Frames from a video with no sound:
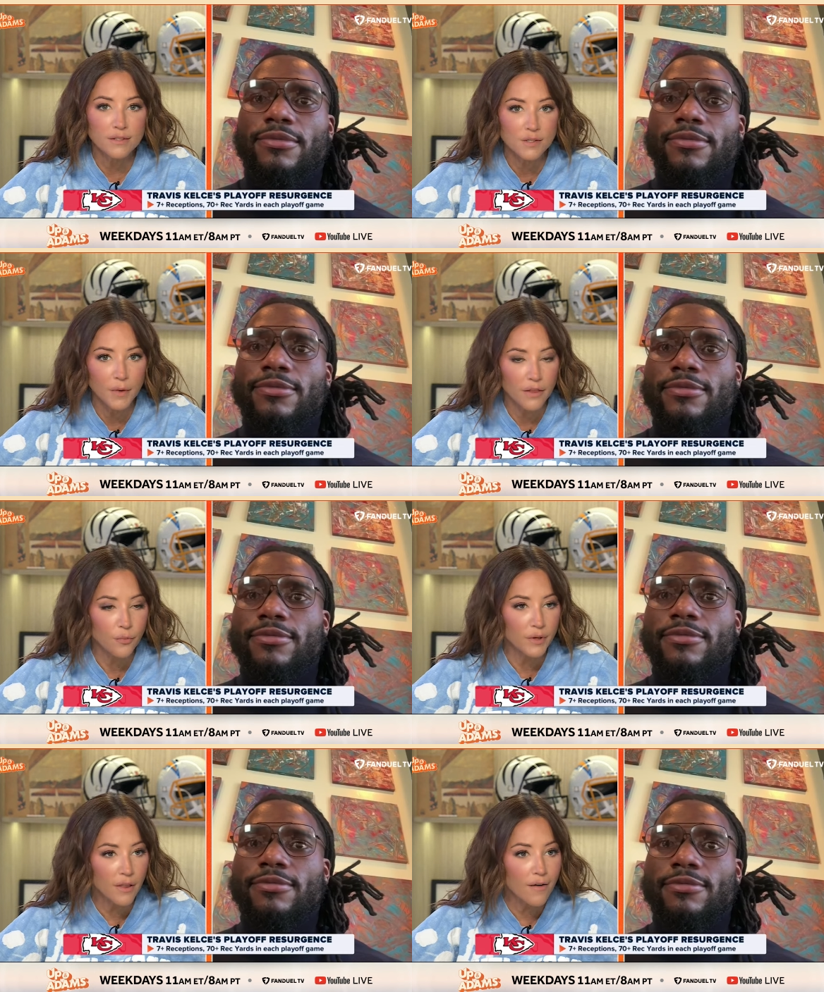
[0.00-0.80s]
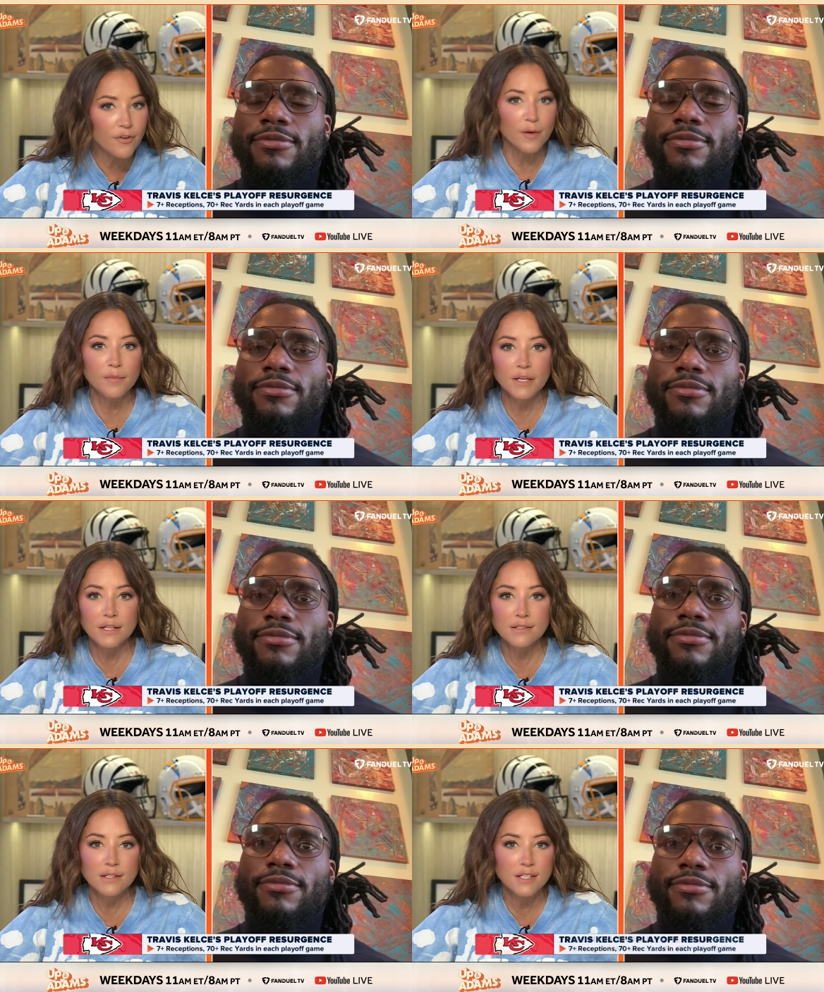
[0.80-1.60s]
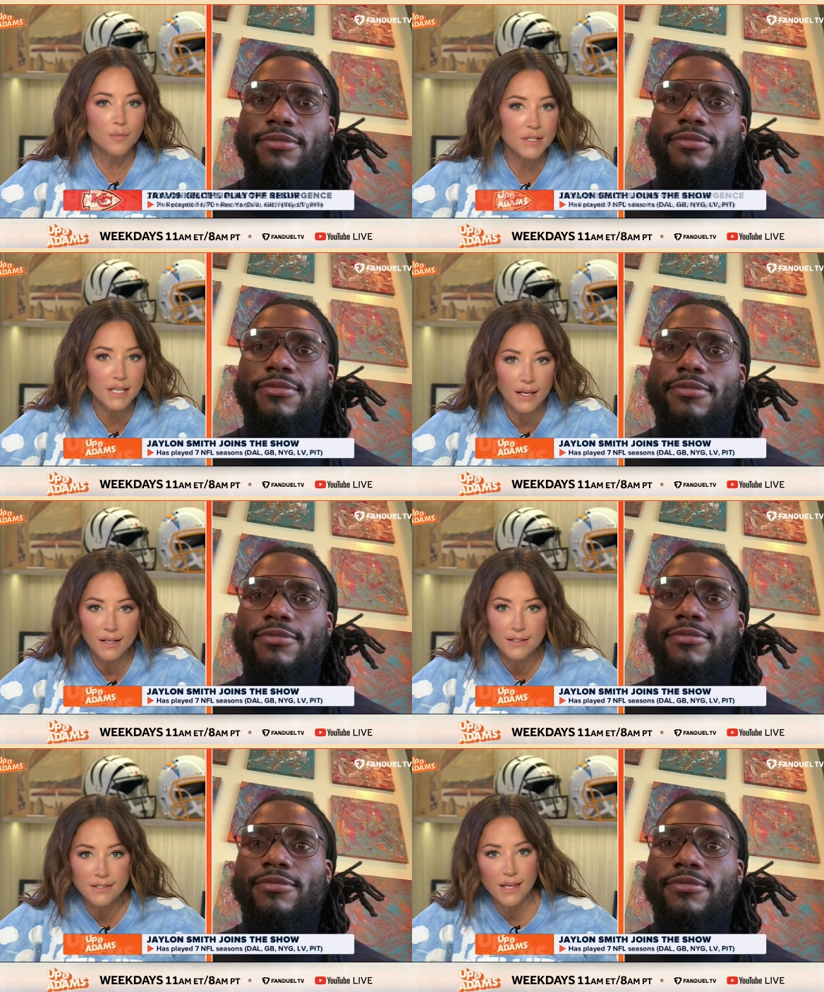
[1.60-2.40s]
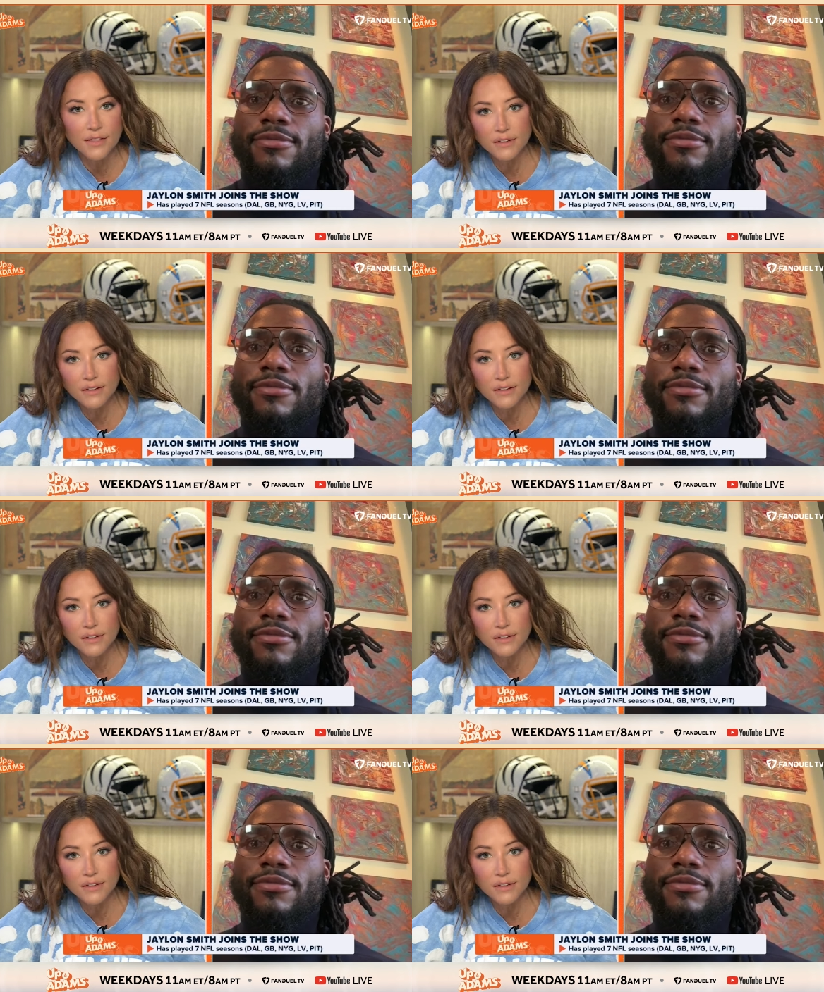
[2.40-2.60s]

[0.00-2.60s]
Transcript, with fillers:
Speaker 1: Smith. We love him. He's intimidating, to say the